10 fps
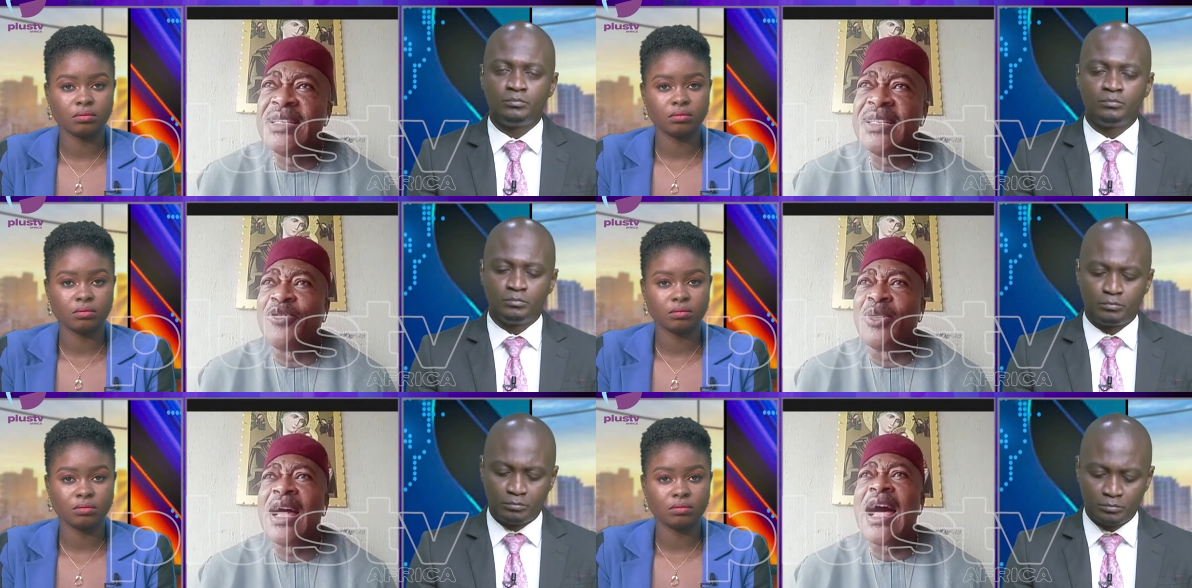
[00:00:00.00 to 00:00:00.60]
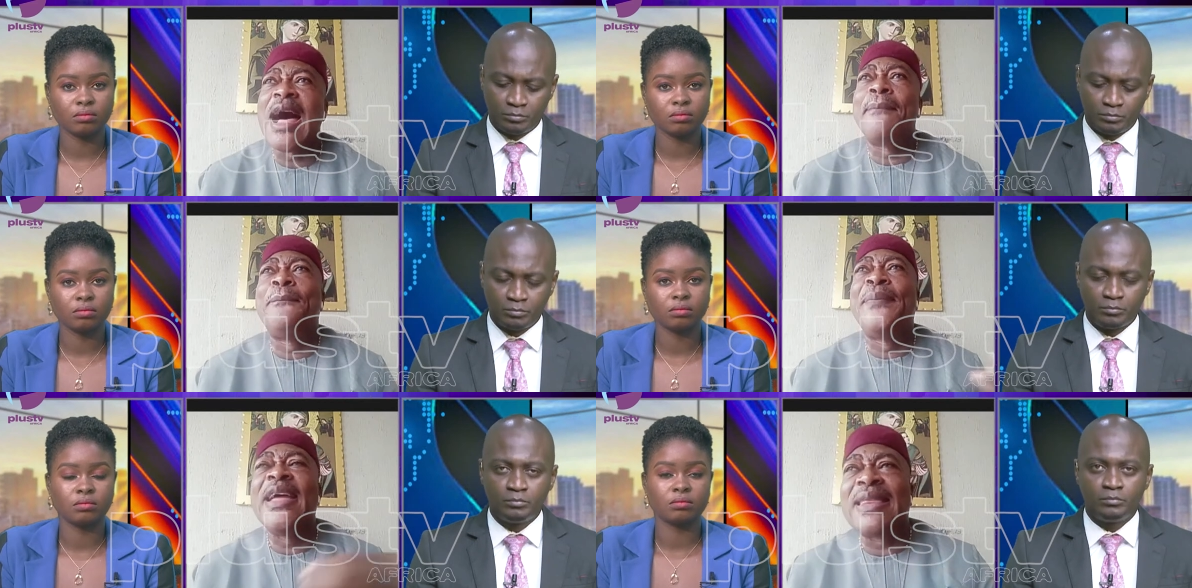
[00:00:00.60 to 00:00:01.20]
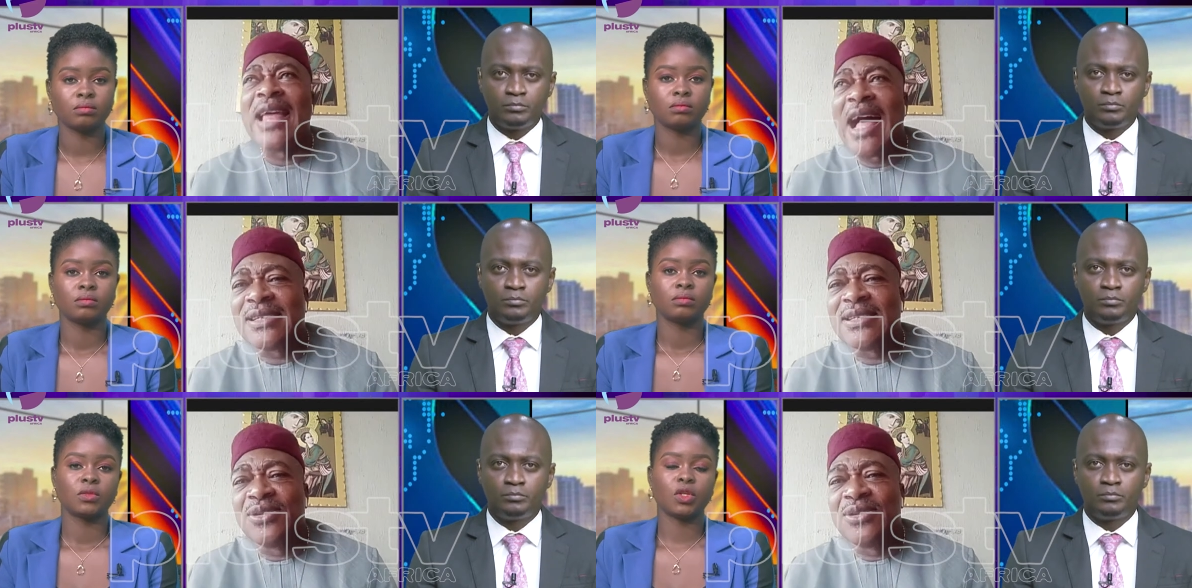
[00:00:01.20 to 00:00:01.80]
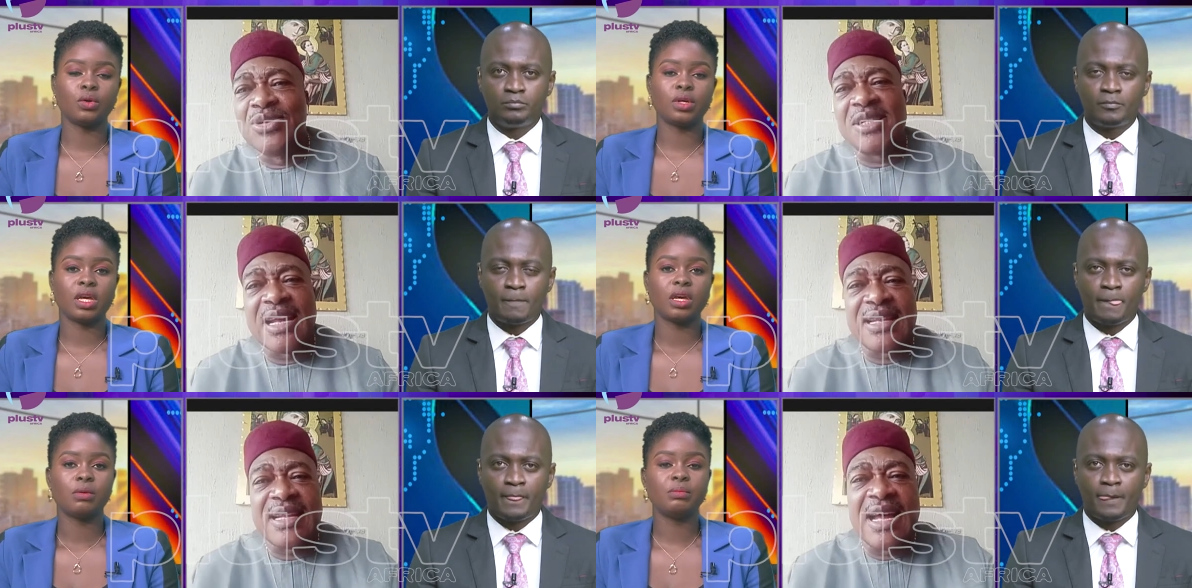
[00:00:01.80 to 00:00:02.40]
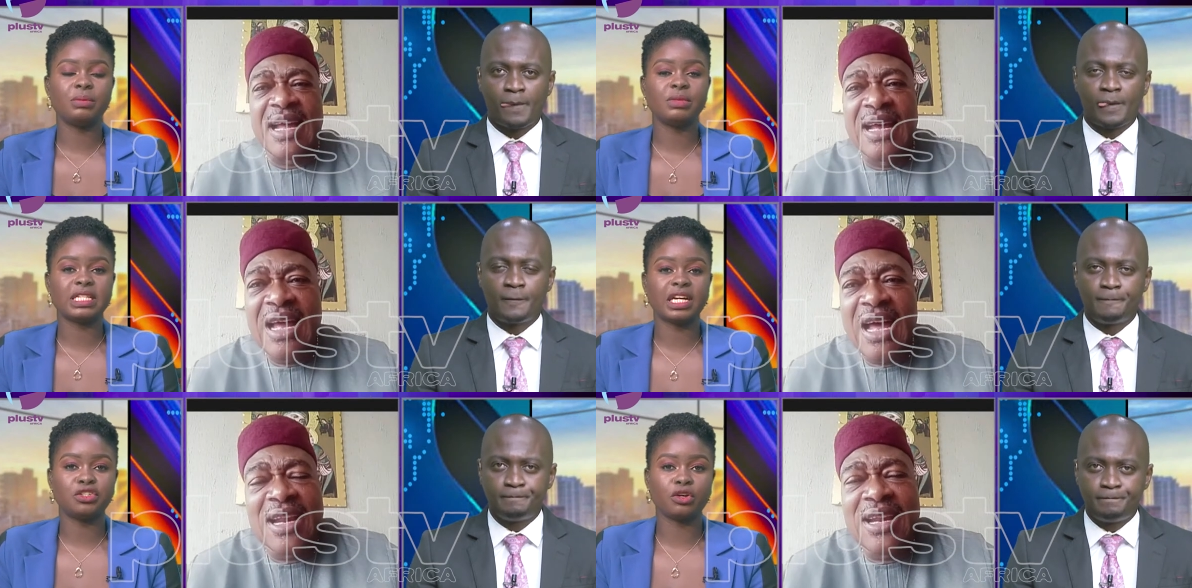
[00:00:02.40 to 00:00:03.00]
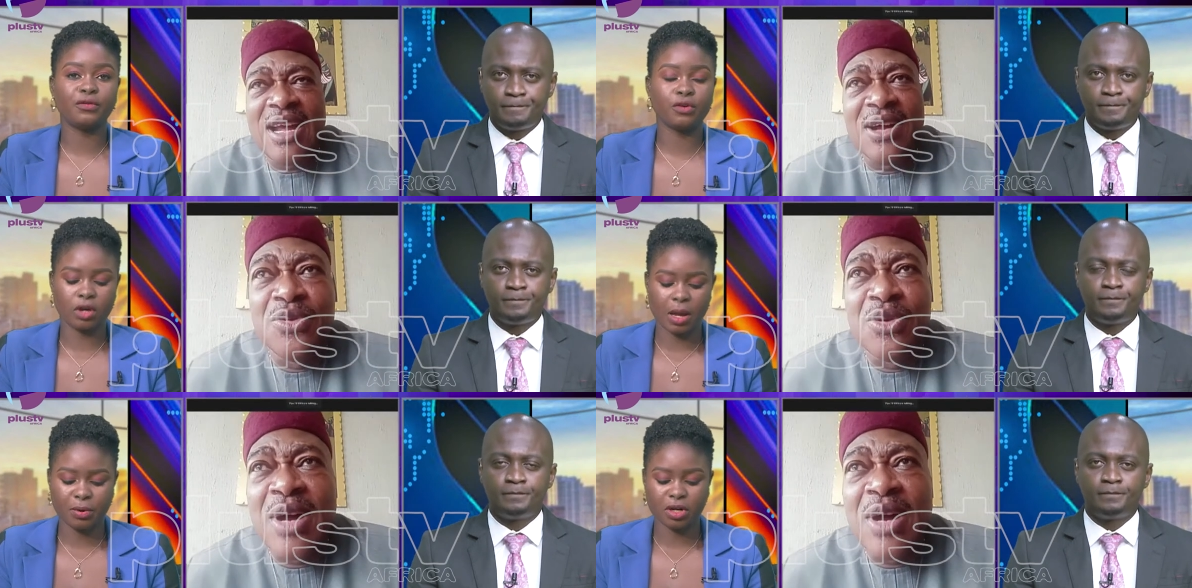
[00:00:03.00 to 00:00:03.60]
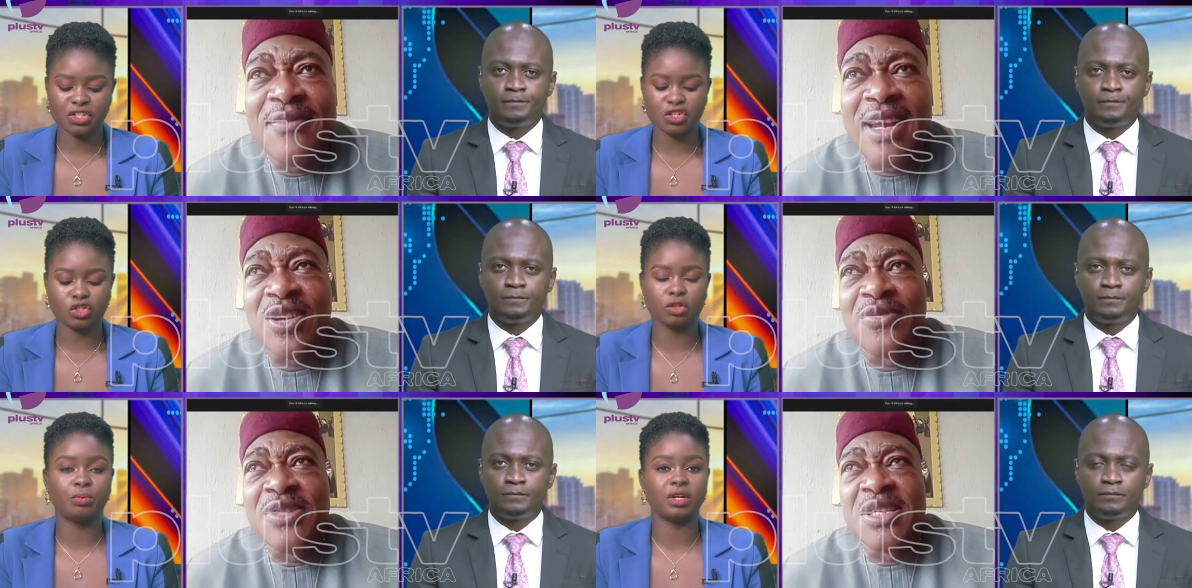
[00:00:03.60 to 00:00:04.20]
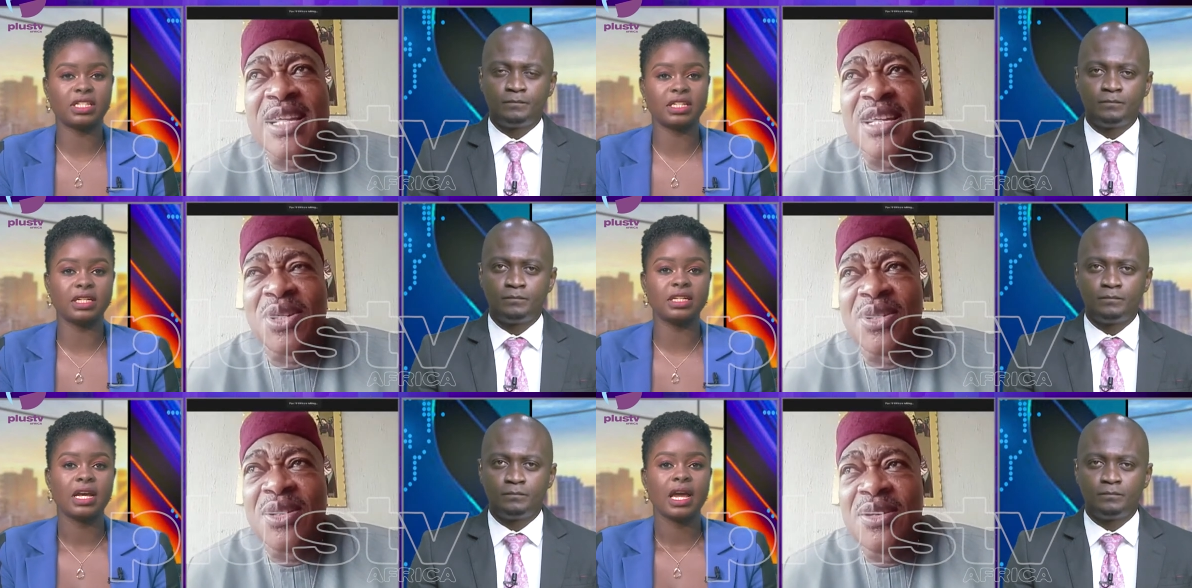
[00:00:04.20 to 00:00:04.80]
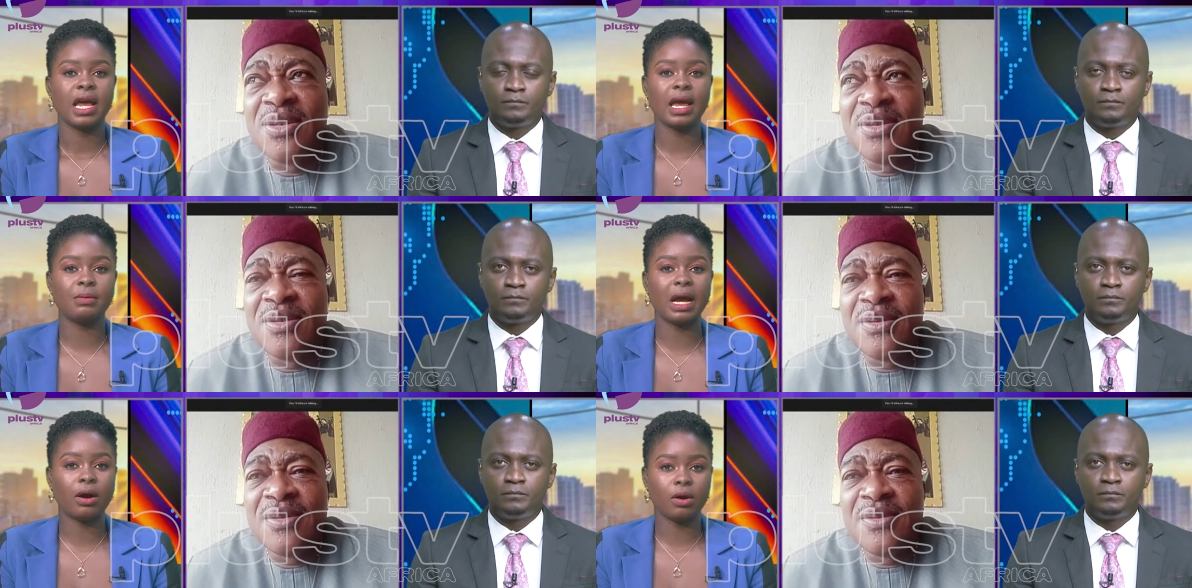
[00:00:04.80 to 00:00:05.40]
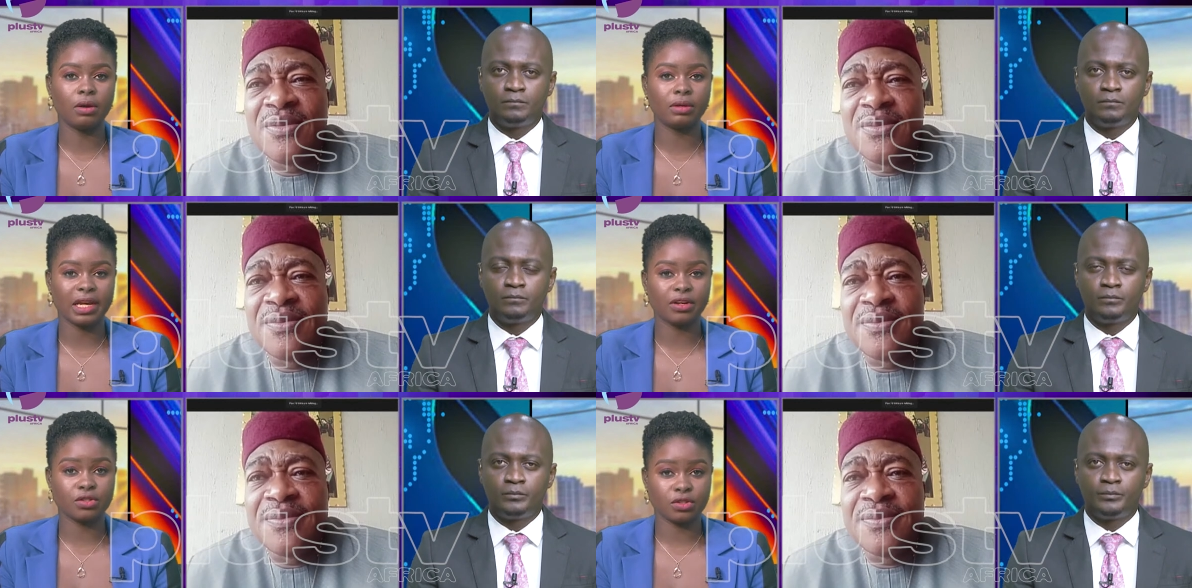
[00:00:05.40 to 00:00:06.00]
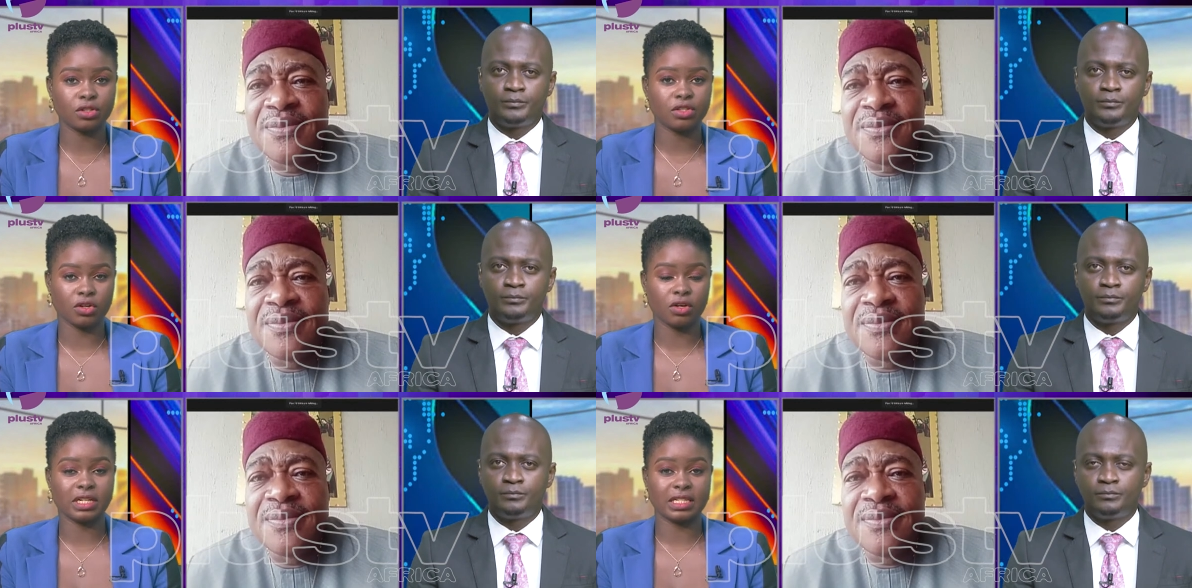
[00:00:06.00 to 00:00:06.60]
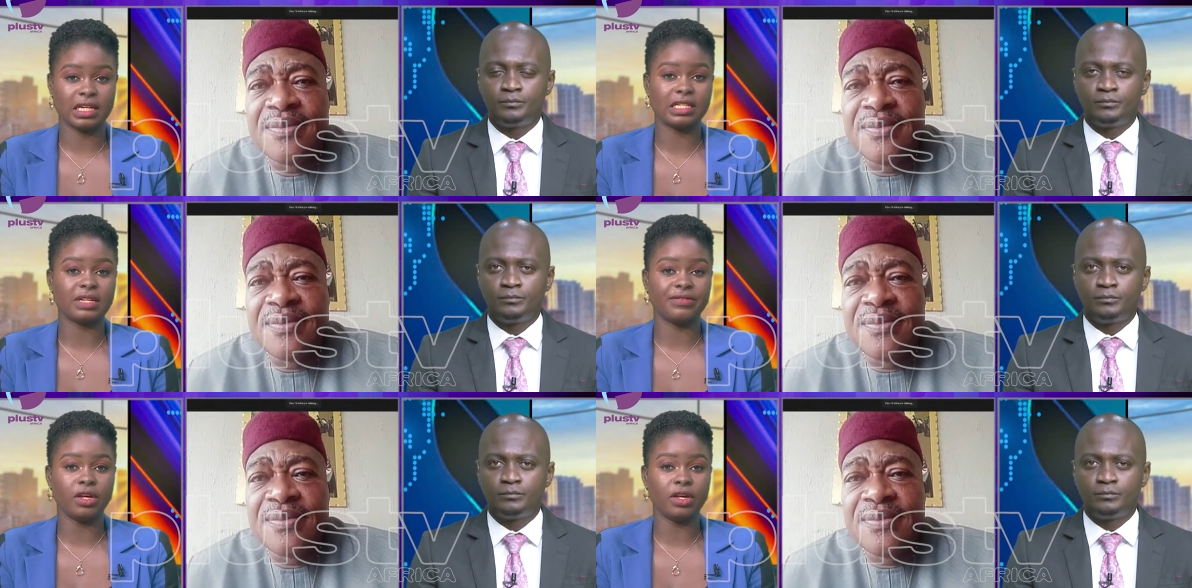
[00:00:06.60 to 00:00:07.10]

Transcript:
Speaker 1: fund and pay tax
Speaker 2: to the okay. center. Okay, Mr. Ejiofor, apologies to Button. Um, I, would like us to discuss extensively